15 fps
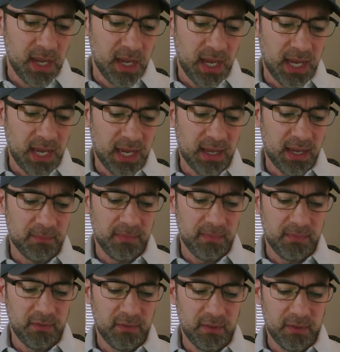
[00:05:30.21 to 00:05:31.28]

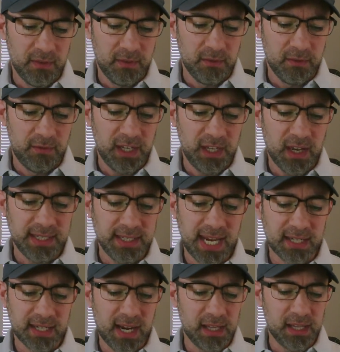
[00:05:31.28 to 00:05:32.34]
Viant
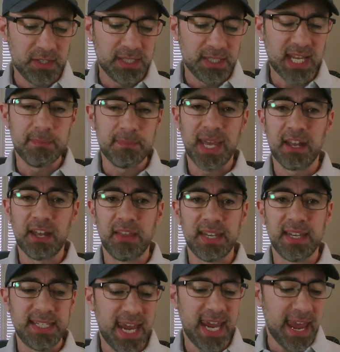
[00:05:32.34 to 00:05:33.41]
Technologies coming out on the
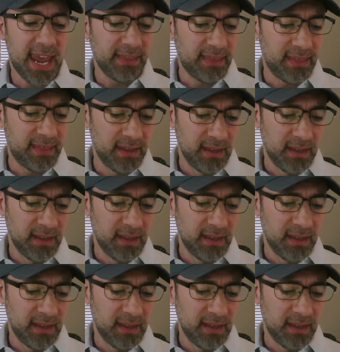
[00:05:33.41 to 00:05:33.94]
10th.